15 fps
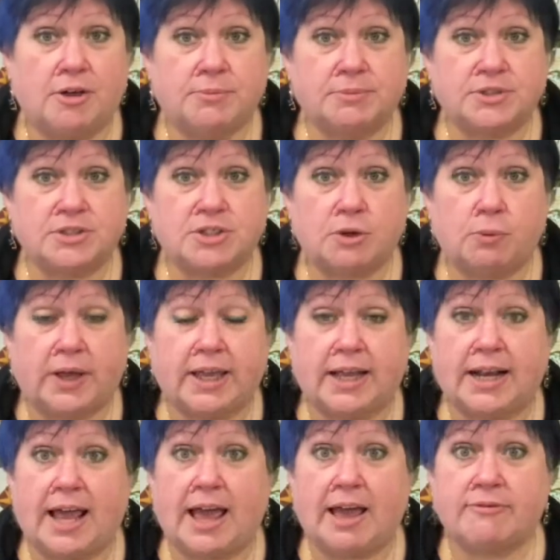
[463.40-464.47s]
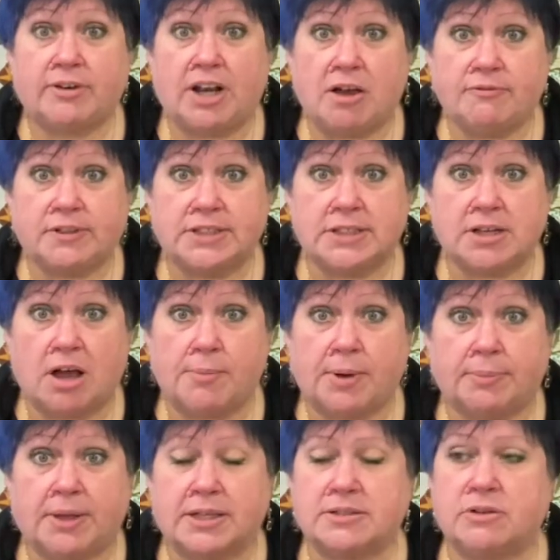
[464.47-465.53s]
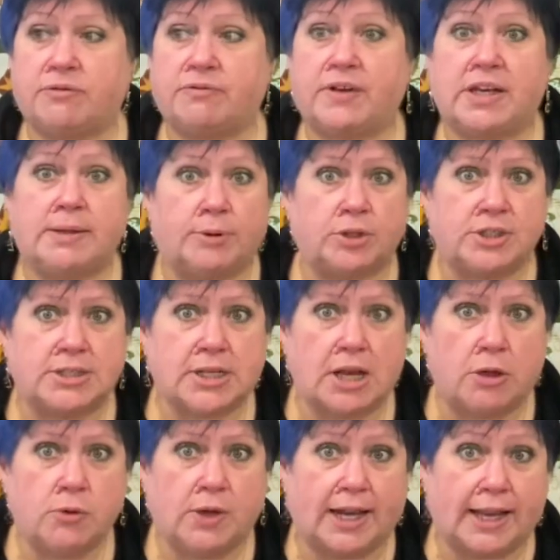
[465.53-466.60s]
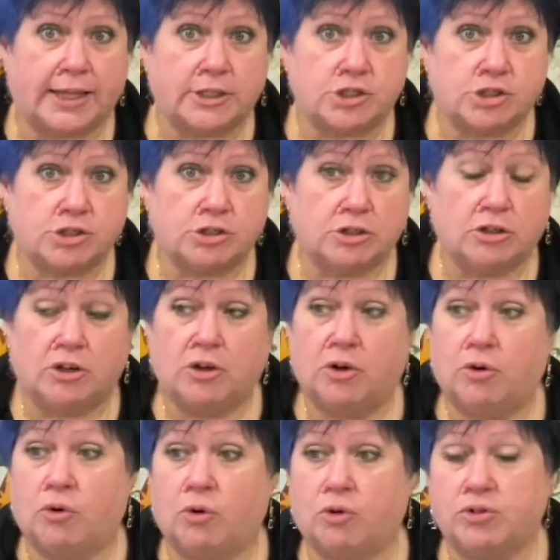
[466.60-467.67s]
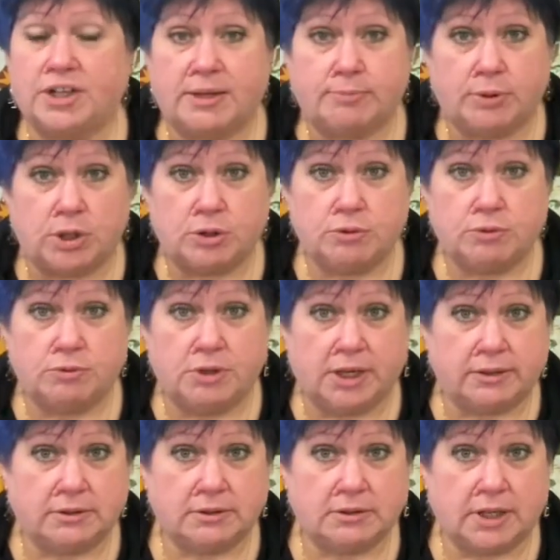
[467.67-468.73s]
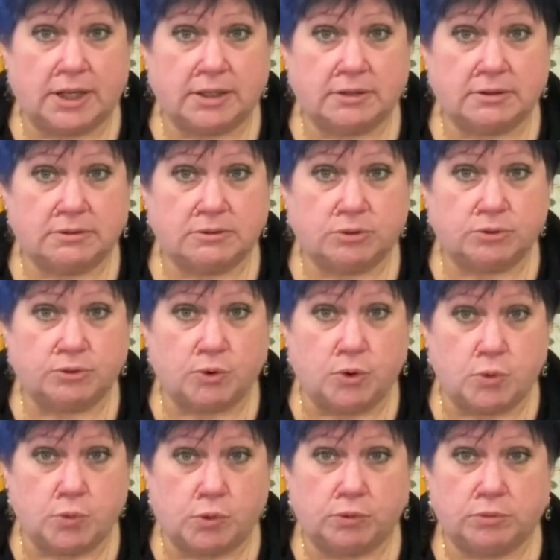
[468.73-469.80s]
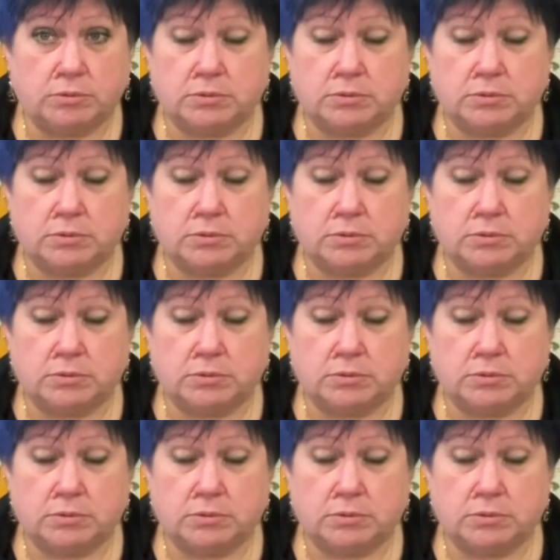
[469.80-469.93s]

So we're going to have a lovely time up there. So if anybody's localish or near Bude in North Cornwall,